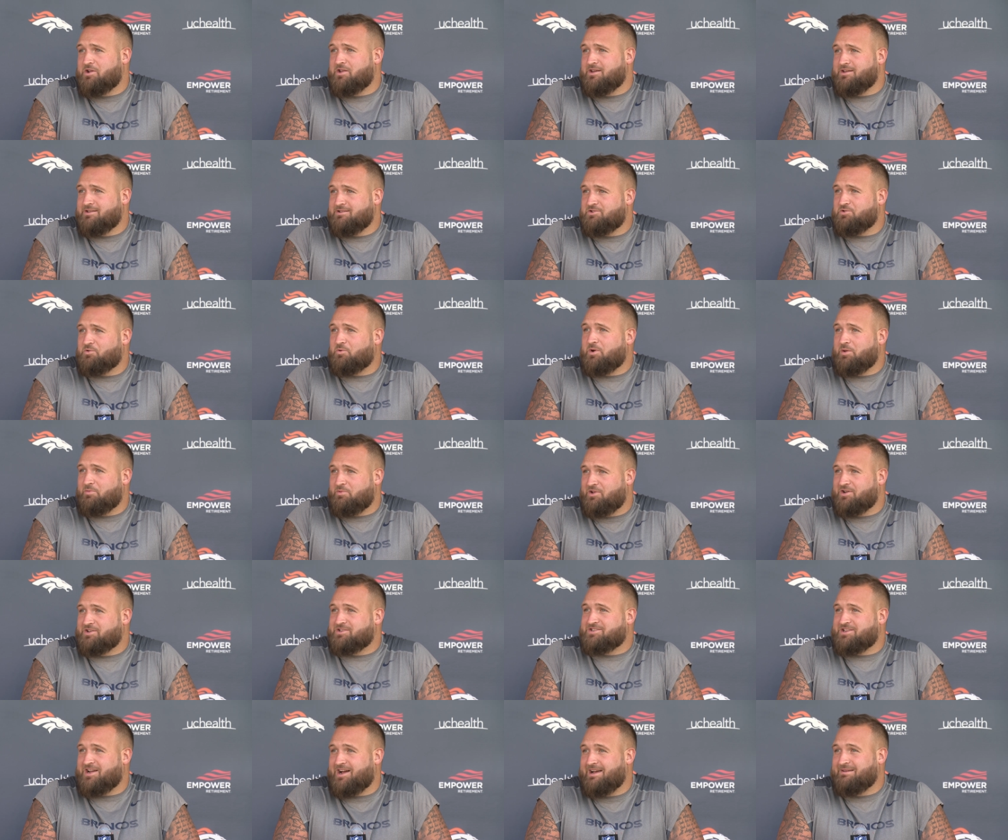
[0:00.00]
run it 20
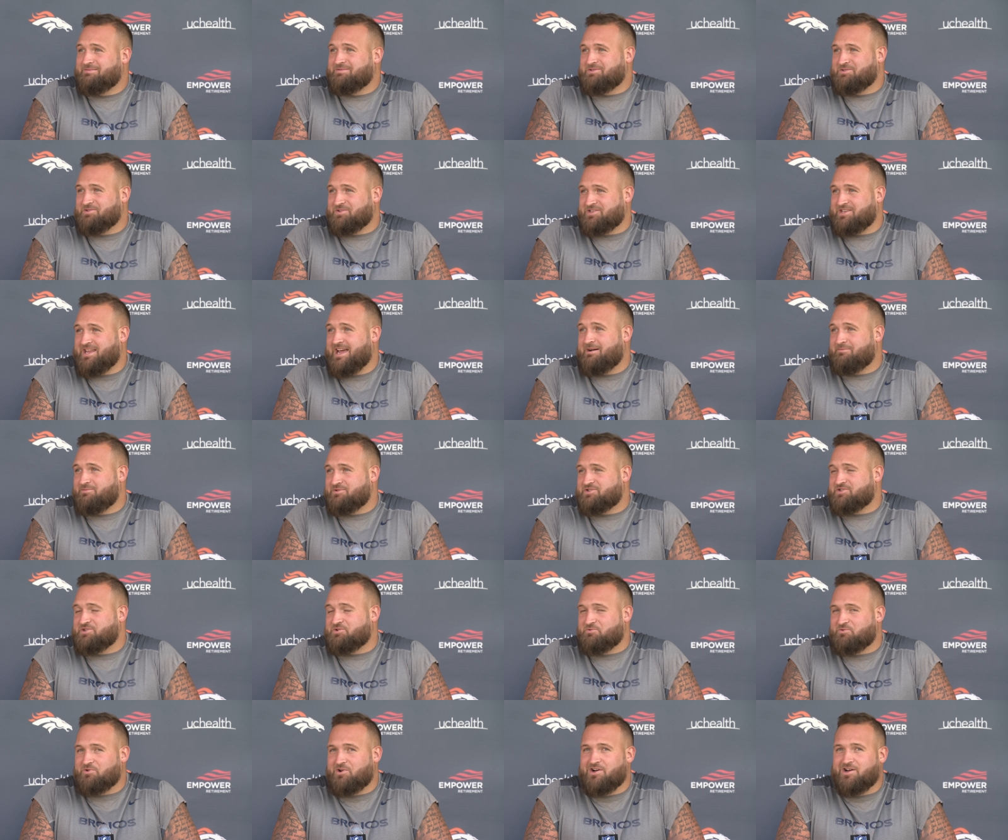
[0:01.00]
plus times to establish
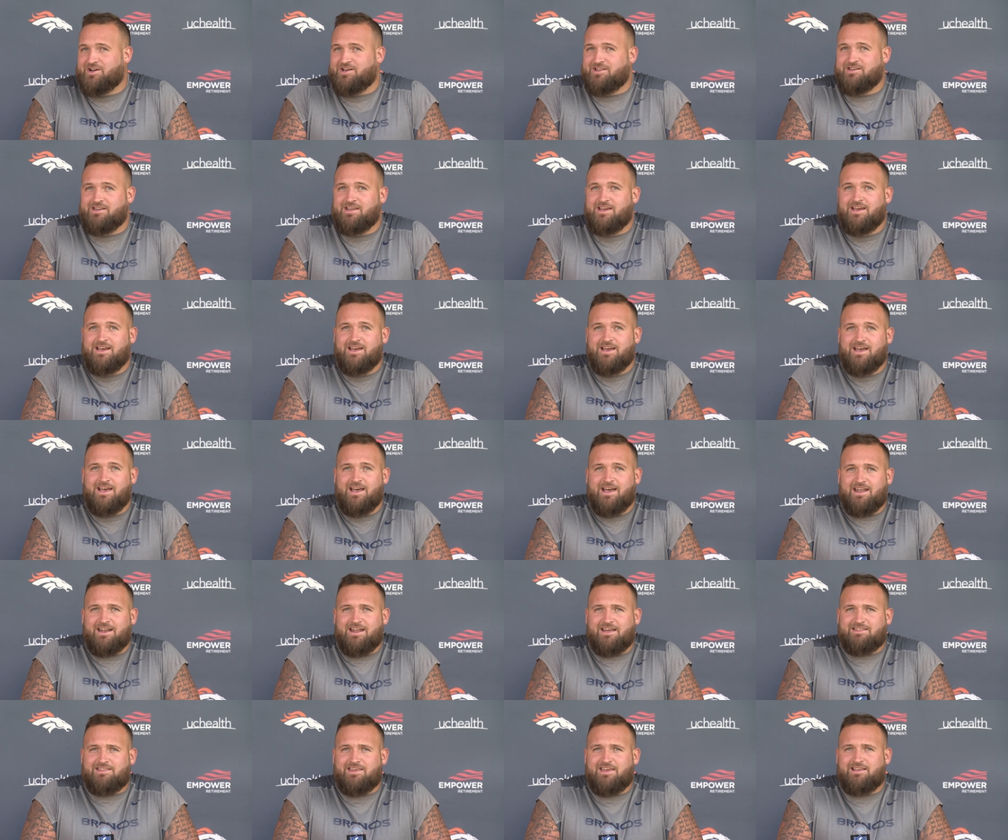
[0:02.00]
the run. And
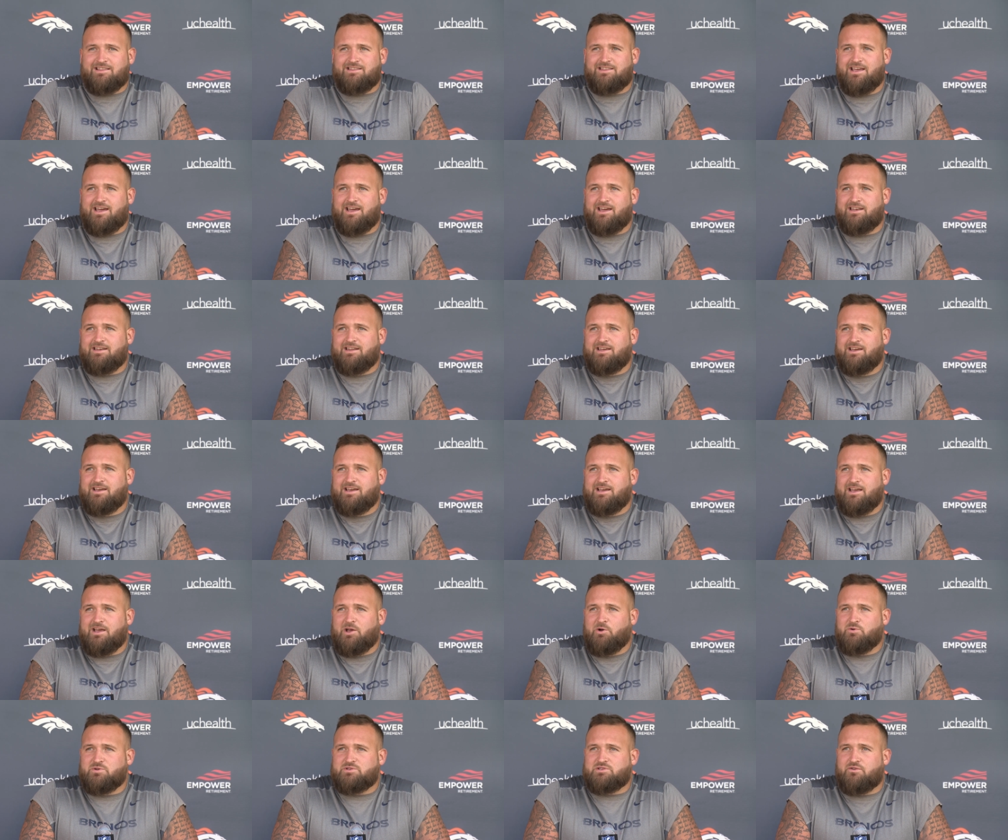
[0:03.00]
I think that
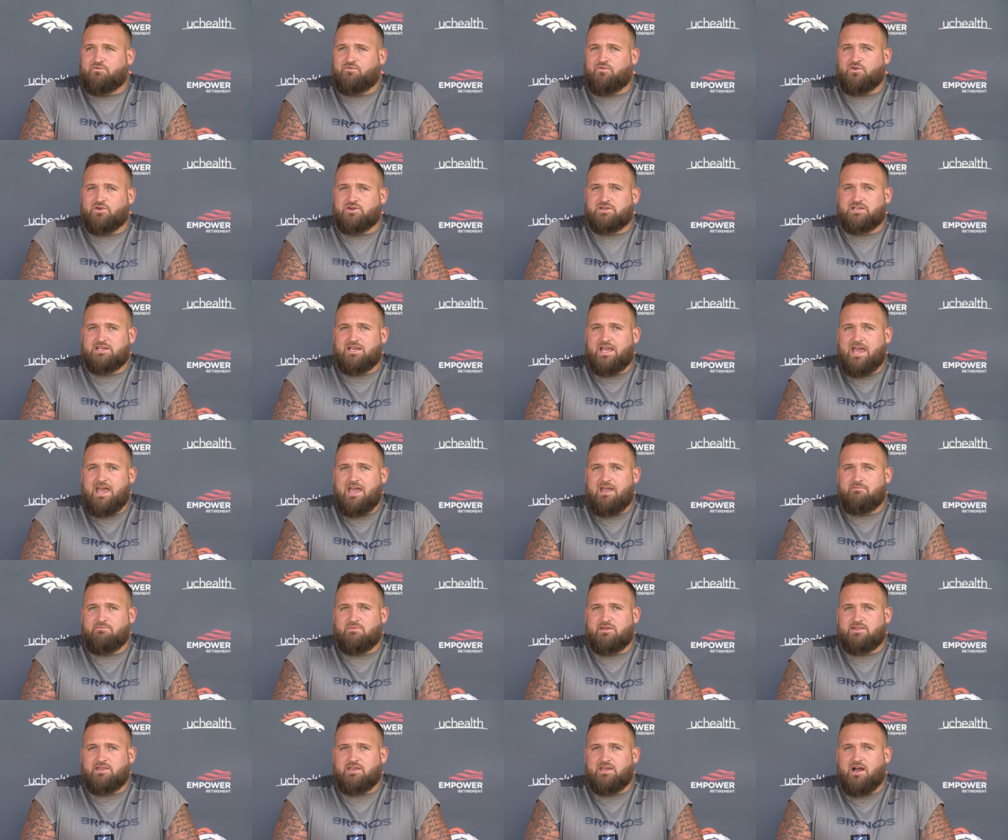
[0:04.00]
it was the first
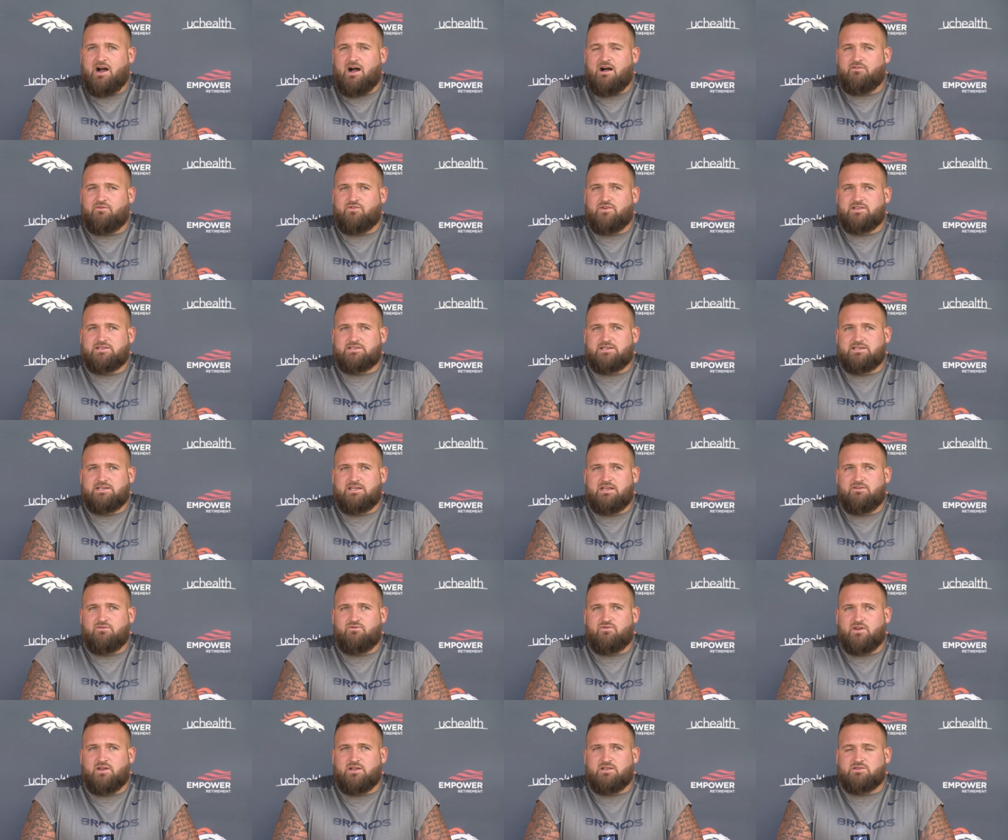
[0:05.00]
game that the offense and
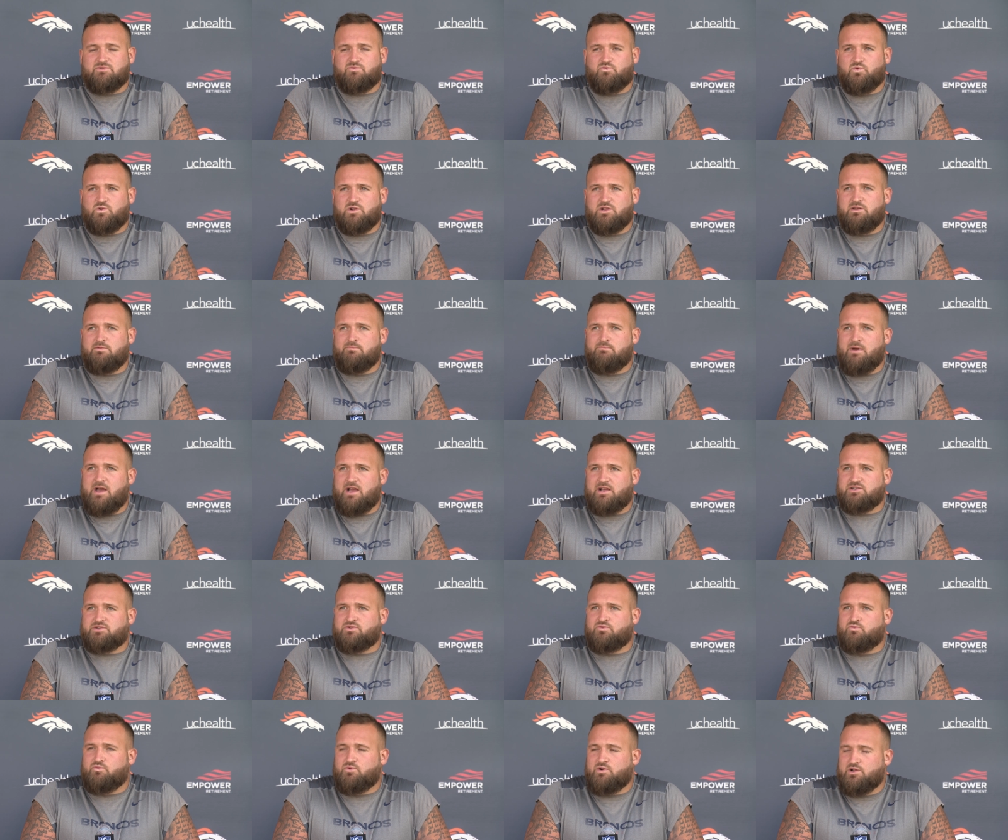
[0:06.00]
defense really
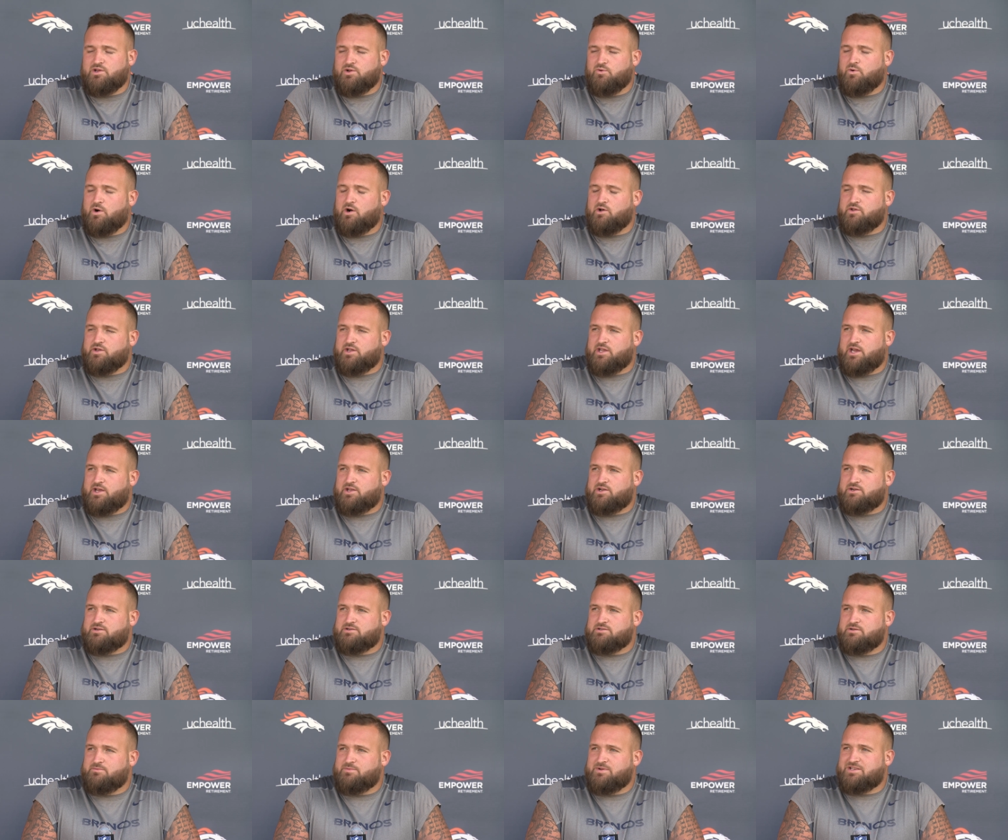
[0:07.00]
meshed really well together.
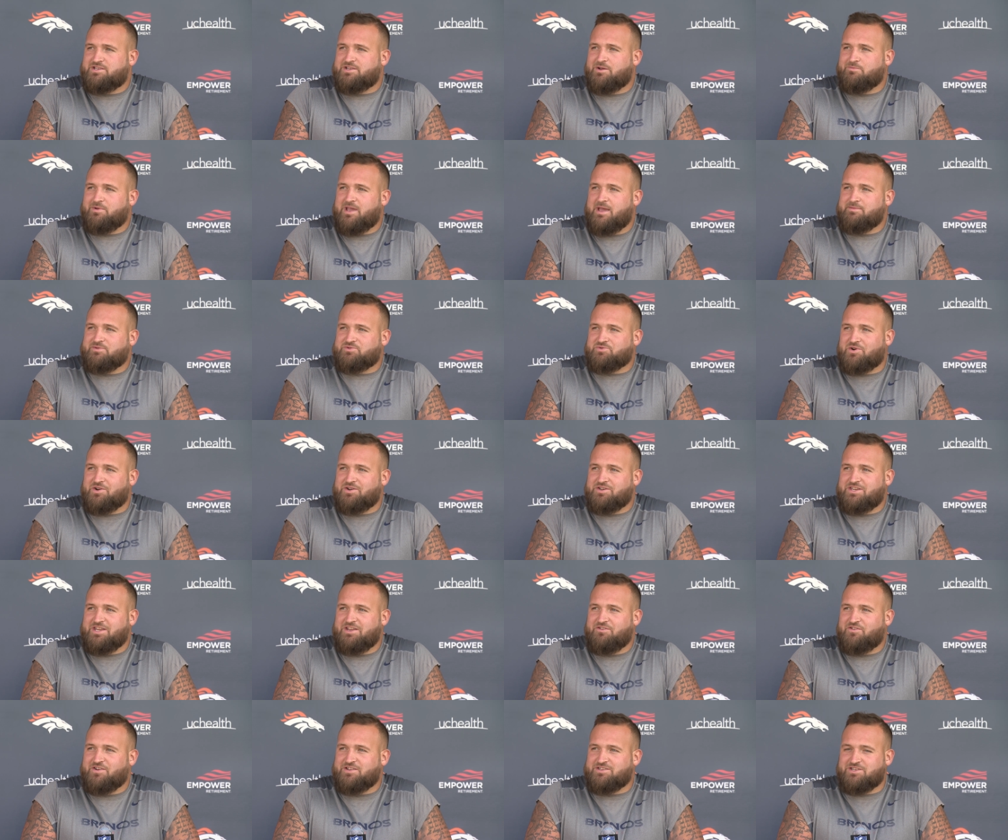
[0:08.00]
There'd be some games where our
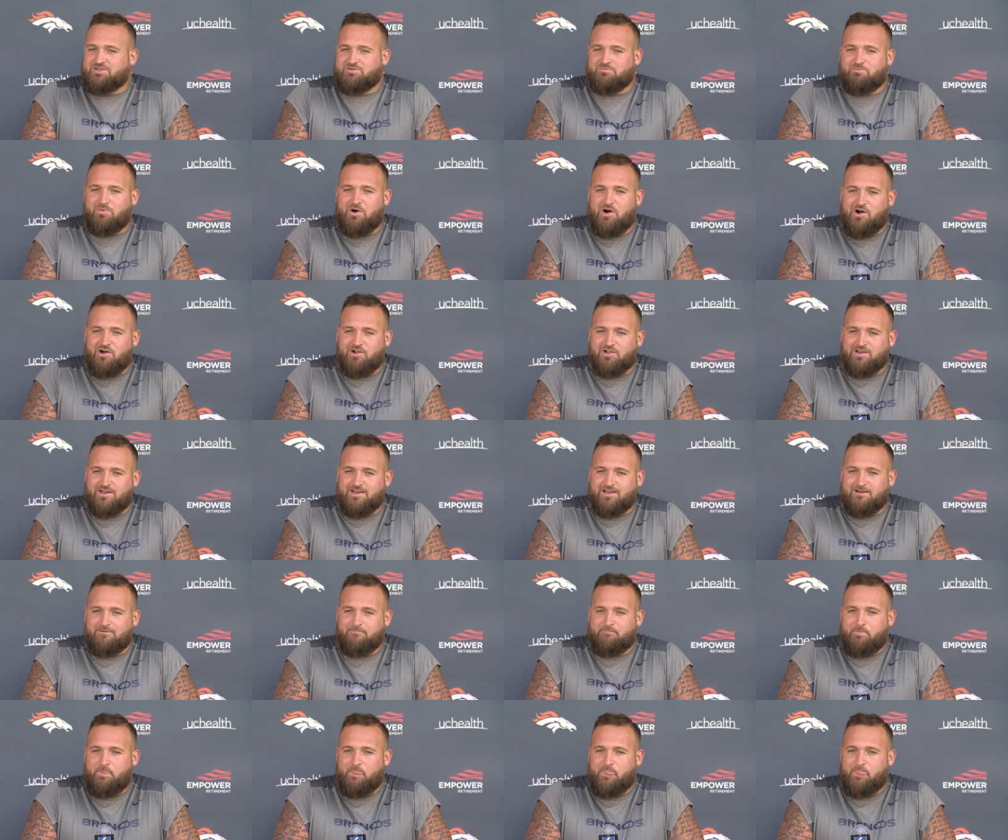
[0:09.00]
defense is balling